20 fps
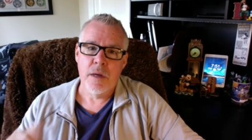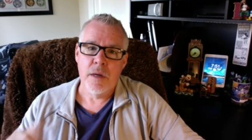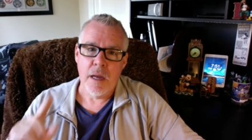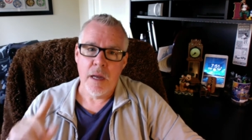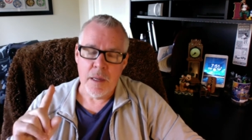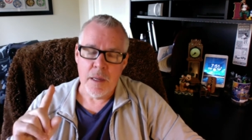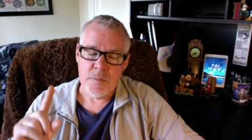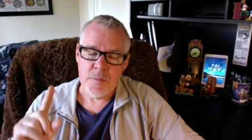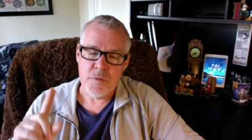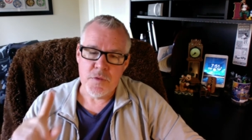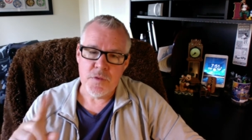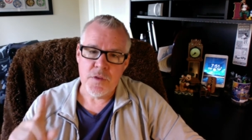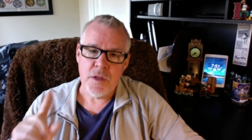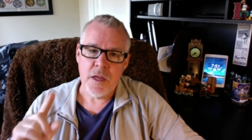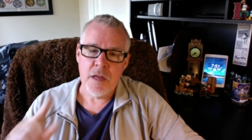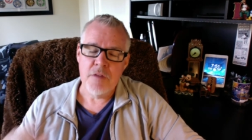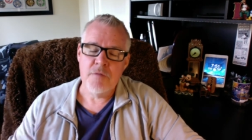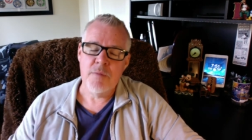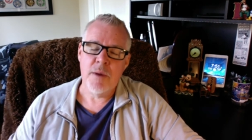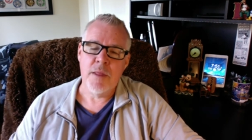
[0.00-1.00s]
I am
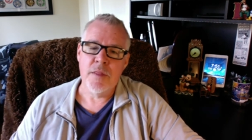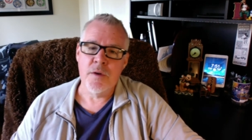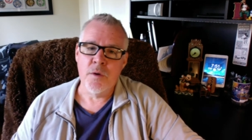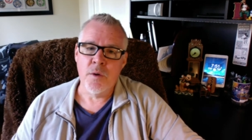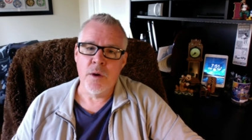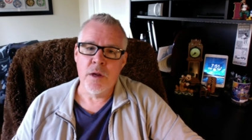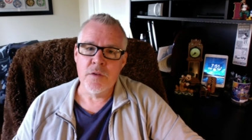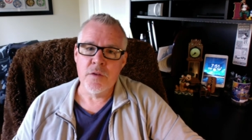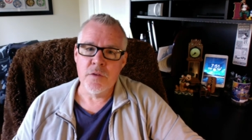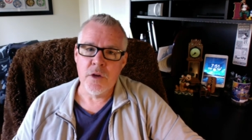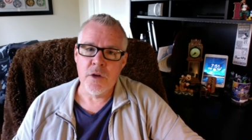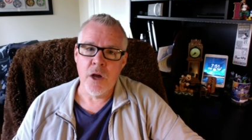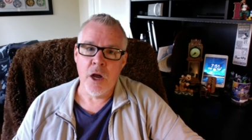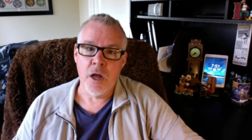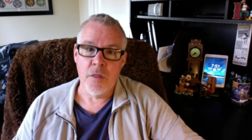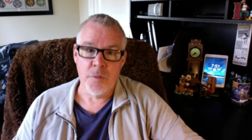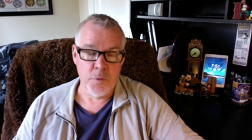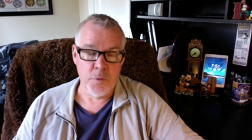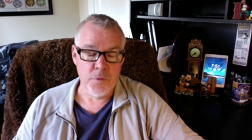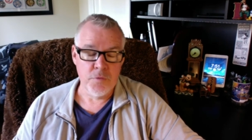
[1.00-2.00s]
saved by the grace of
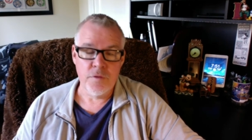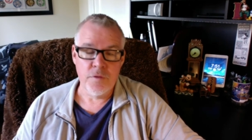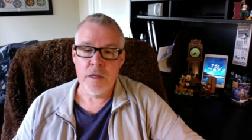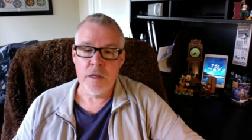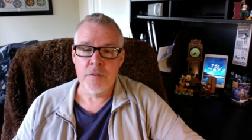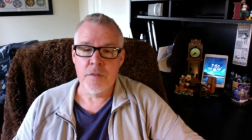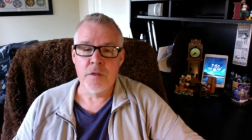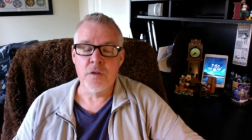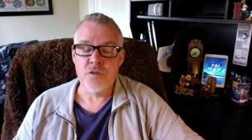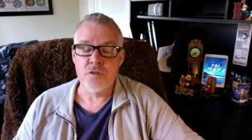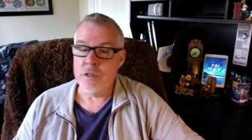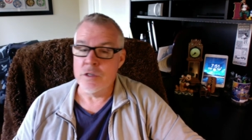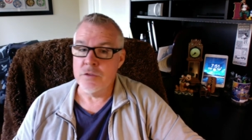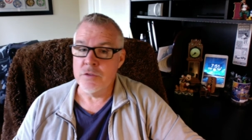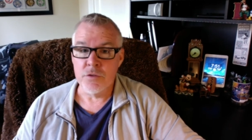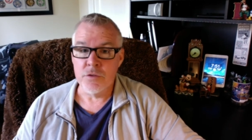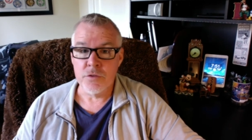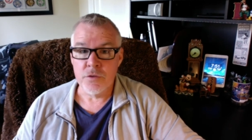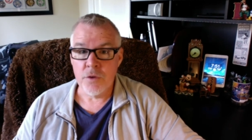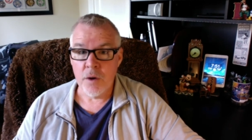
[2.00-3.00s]
God through faith in
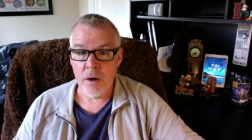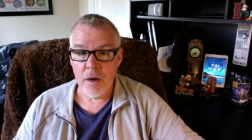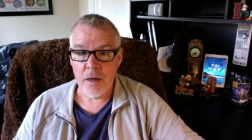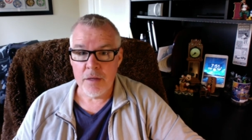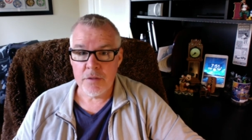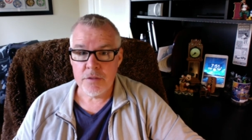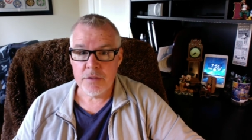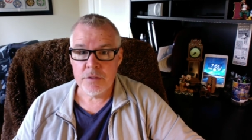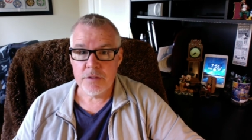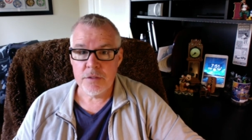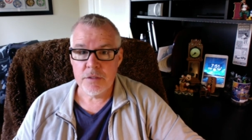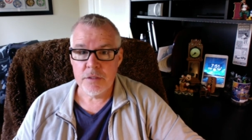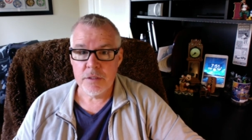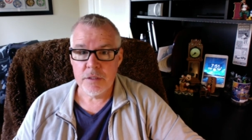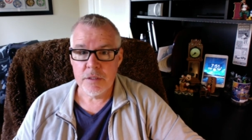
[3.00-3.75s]
Jesus Christ.